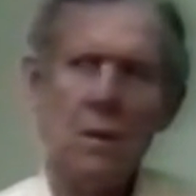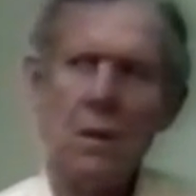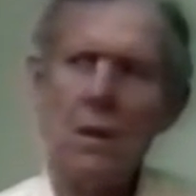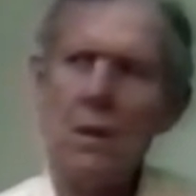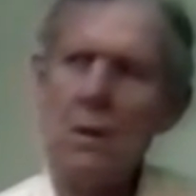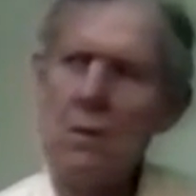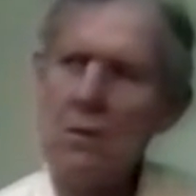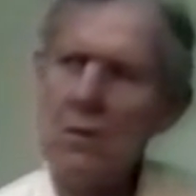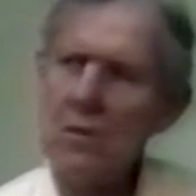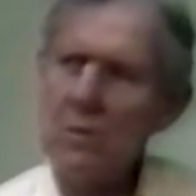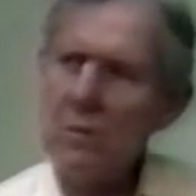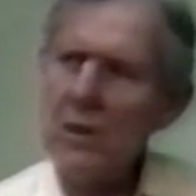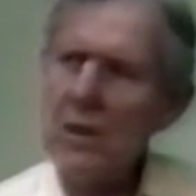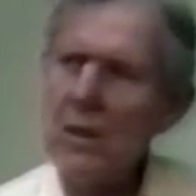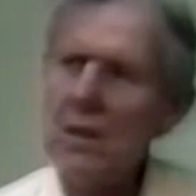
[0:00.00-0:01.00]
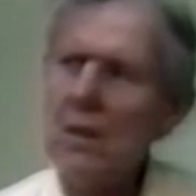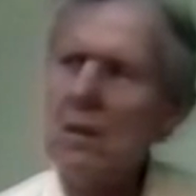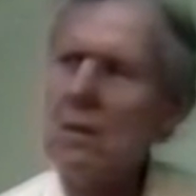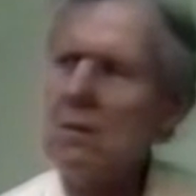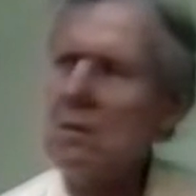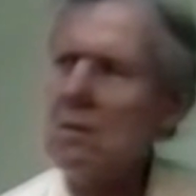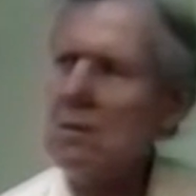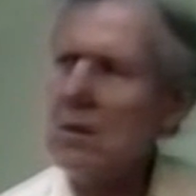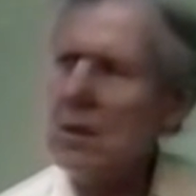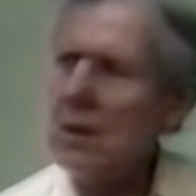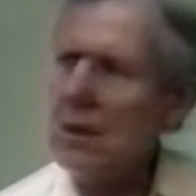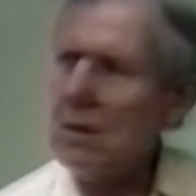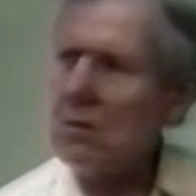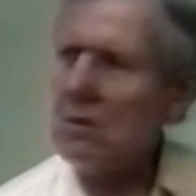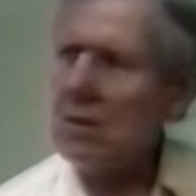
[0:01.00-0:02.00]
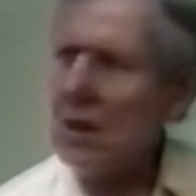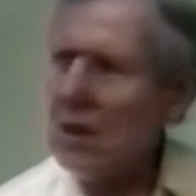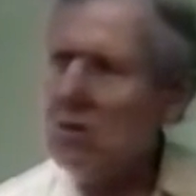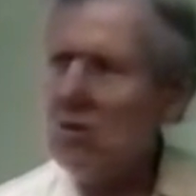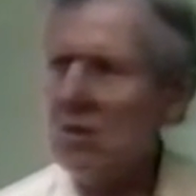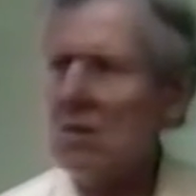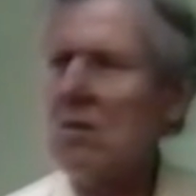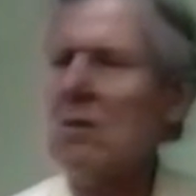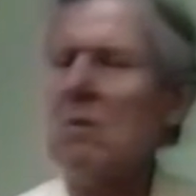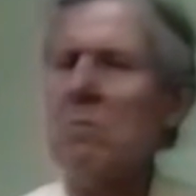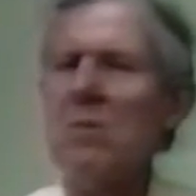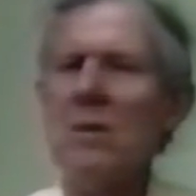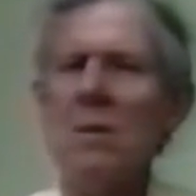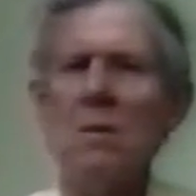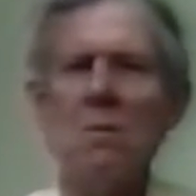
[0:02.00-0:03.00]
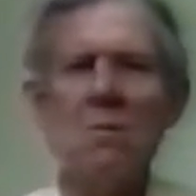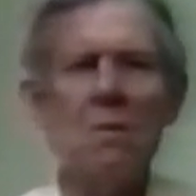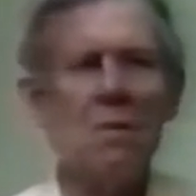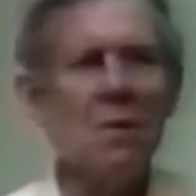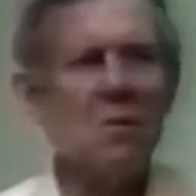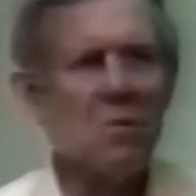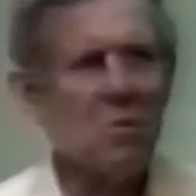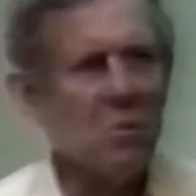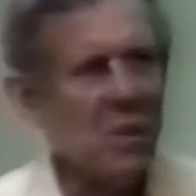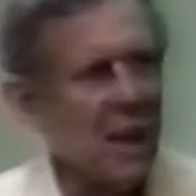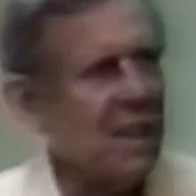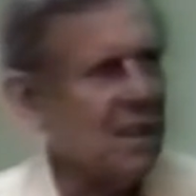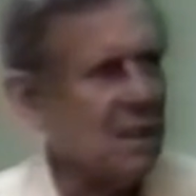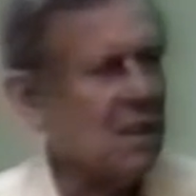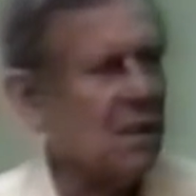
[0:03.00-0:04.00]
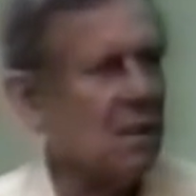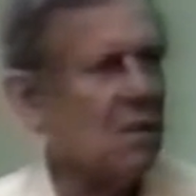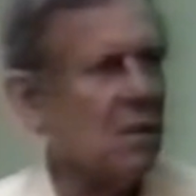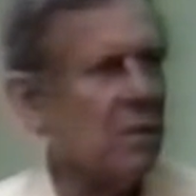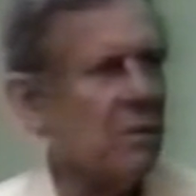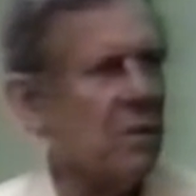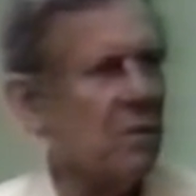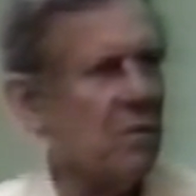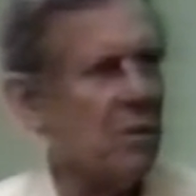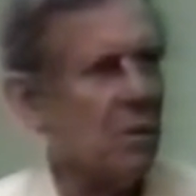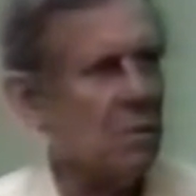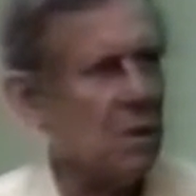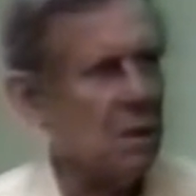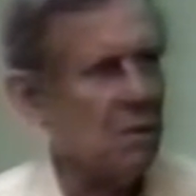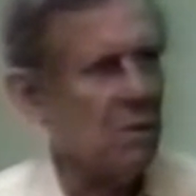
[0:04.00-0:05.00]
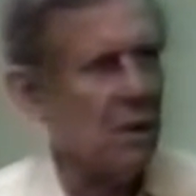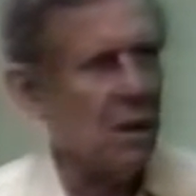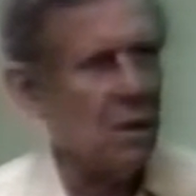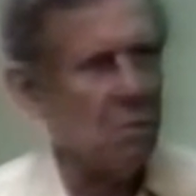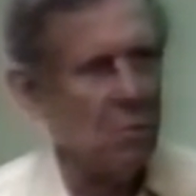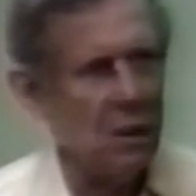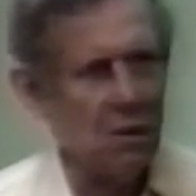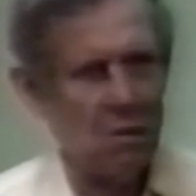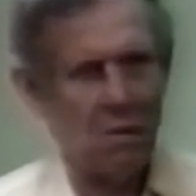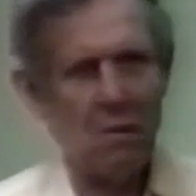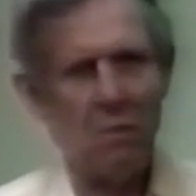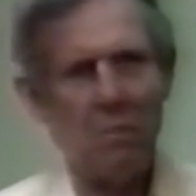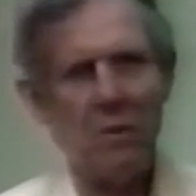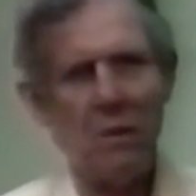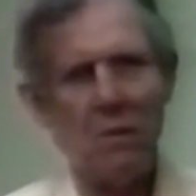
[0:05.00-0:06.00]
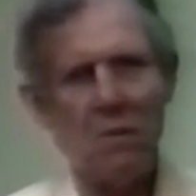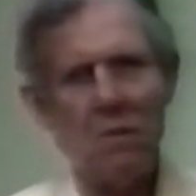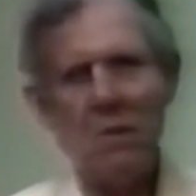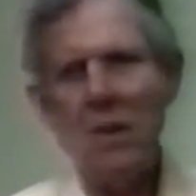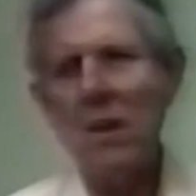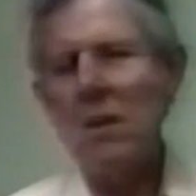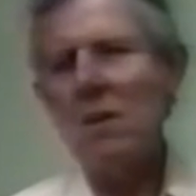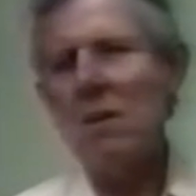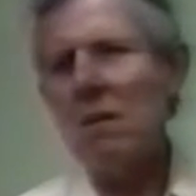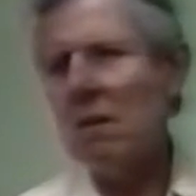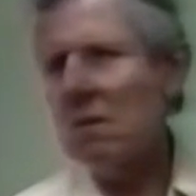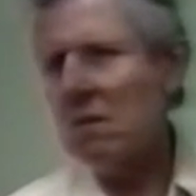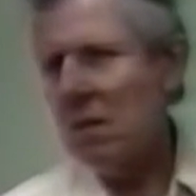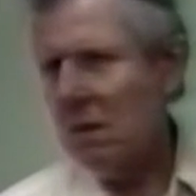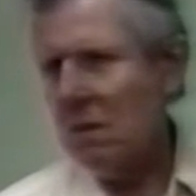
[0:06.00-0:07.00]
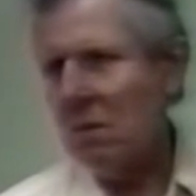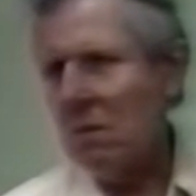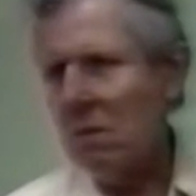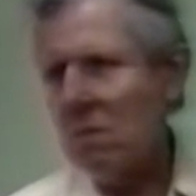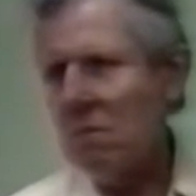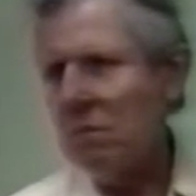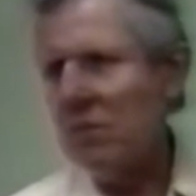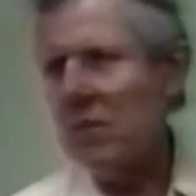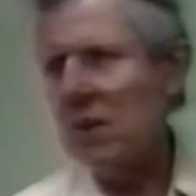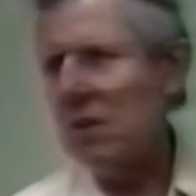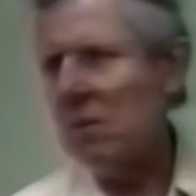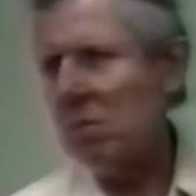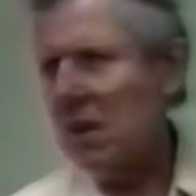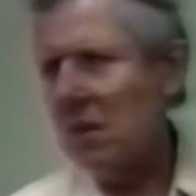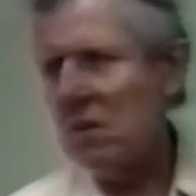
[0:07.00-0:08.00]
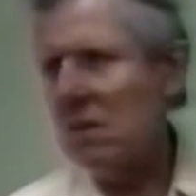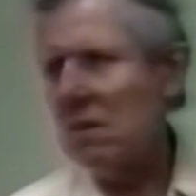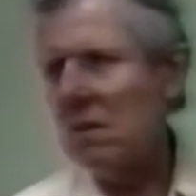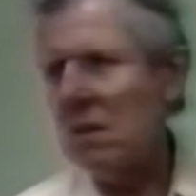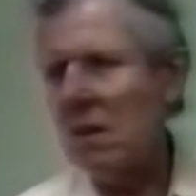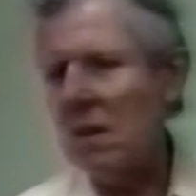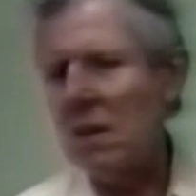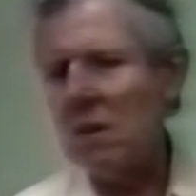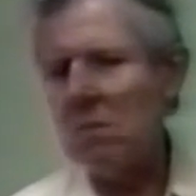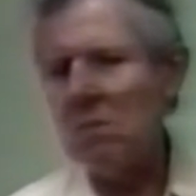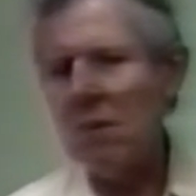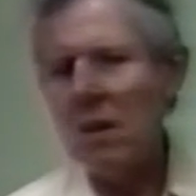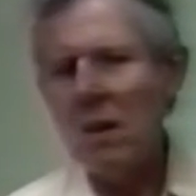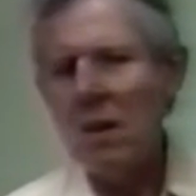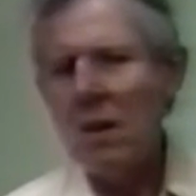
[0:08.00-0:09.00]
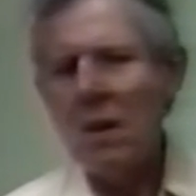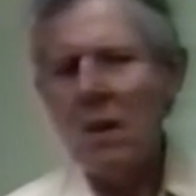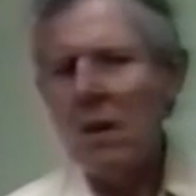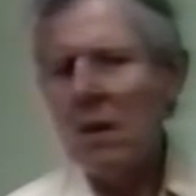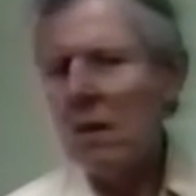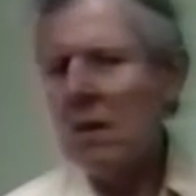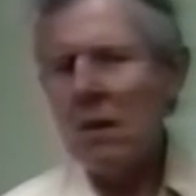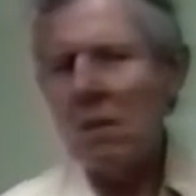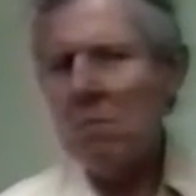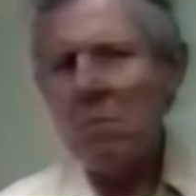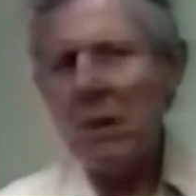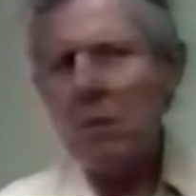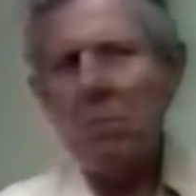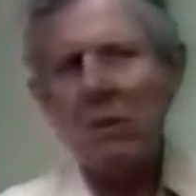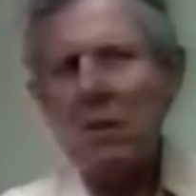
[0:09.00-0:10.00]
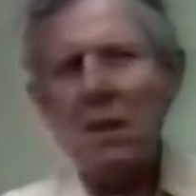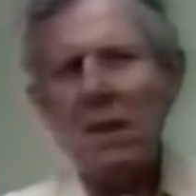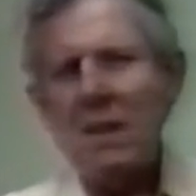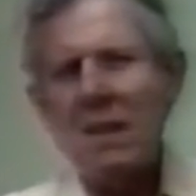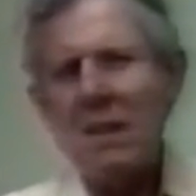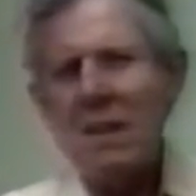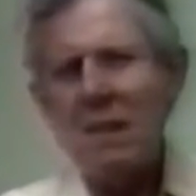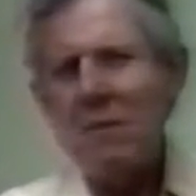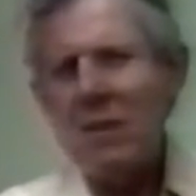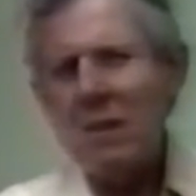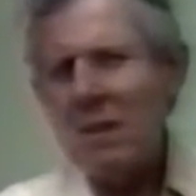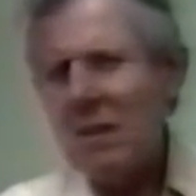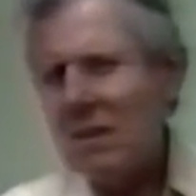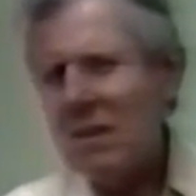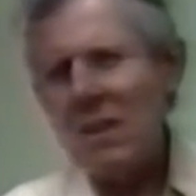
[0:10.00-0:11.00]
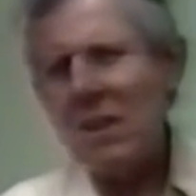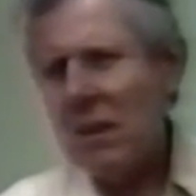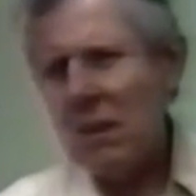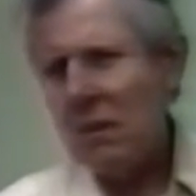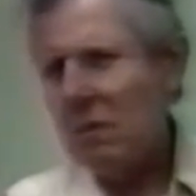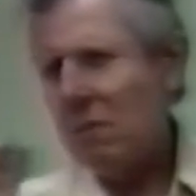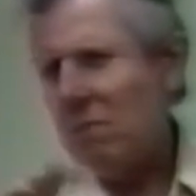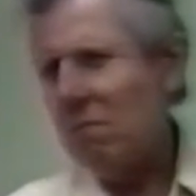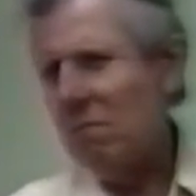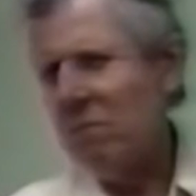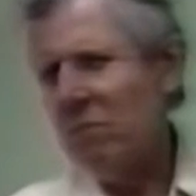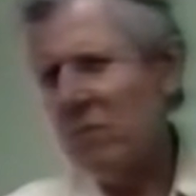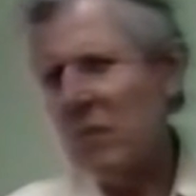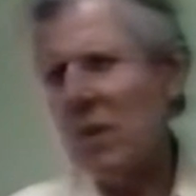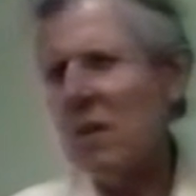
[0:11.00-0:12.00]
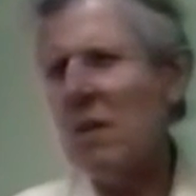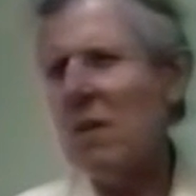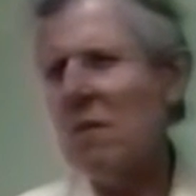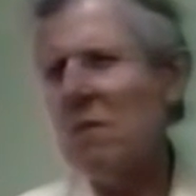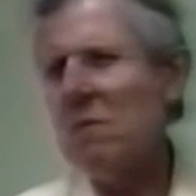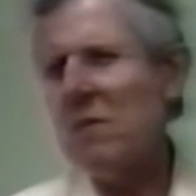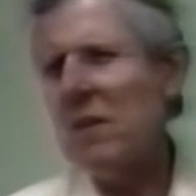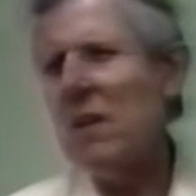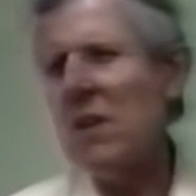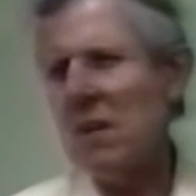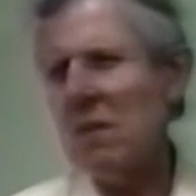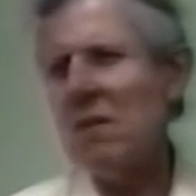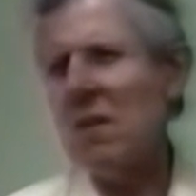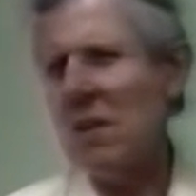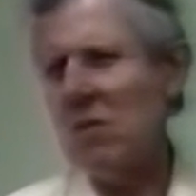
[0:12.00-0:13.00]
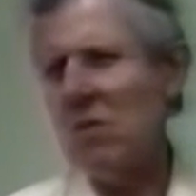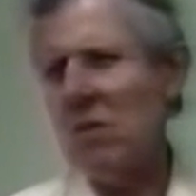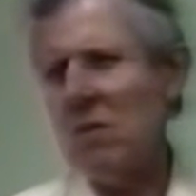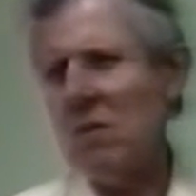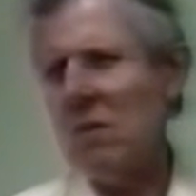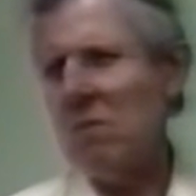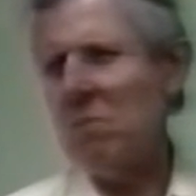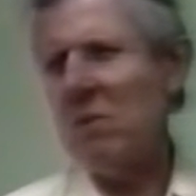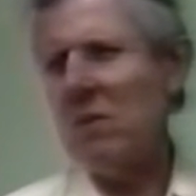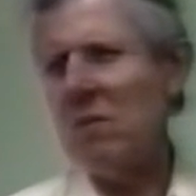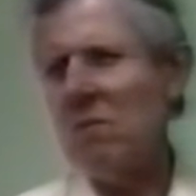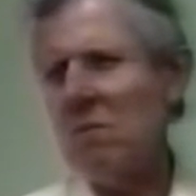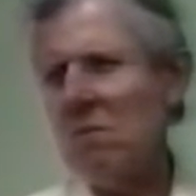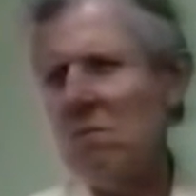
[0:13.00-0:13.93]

And it's why the ecological approach is radically different from the environmental approach. Although, at the present time, people cannot even conceive of the ecological approach.